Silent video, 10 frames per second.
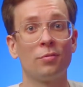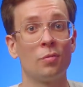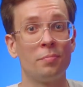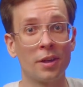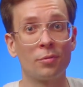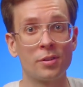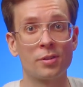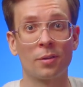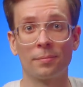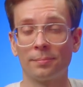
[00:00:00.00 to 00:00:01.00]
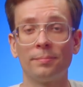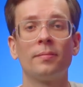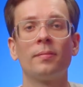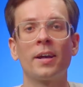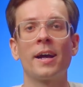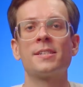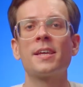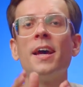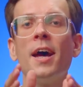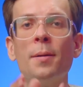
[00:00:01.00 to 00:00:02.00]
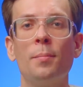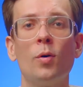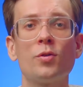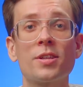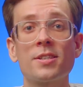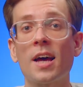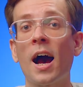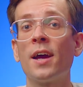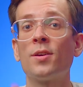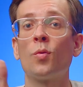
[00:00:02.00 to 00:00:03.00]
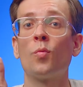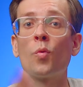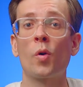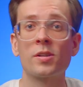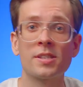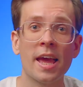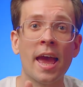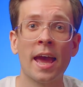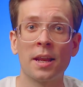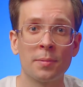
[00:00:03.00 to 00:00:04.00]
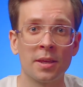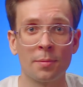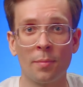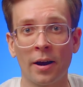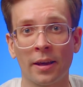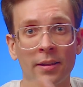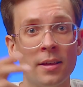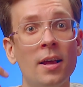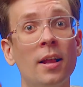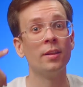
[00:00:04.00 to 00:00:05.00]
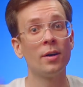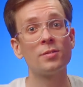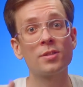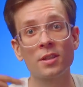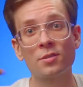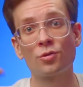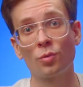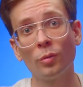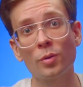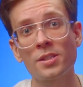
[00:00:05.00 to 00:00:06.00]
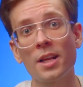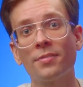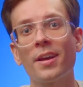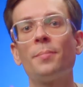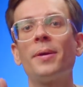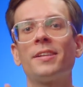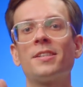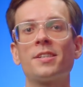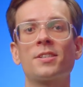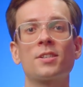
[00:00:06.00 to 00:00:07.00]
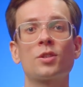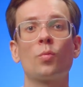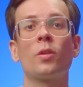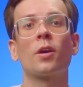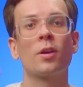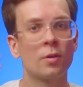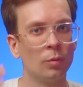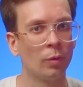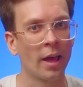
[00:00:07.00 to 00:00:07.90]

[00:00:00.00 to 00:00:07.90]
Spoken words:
for a big return. Guys, emotions are your worst enemy in the market. Learn to control yourself and make decisions with a cool